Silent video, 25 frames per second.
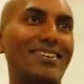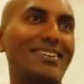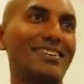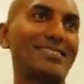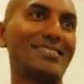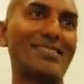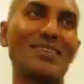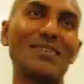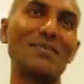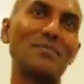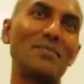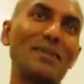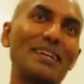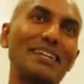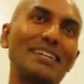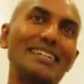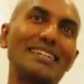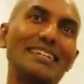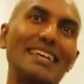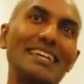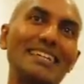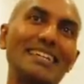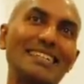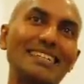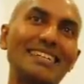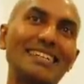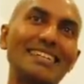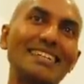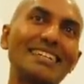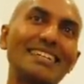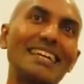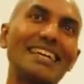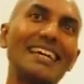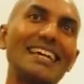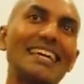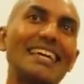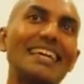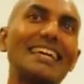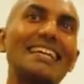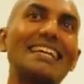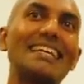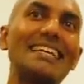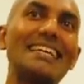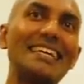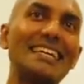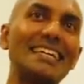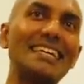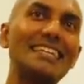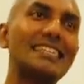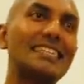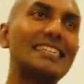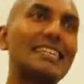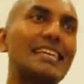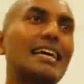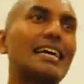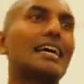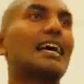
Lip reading: It's not meditation. It is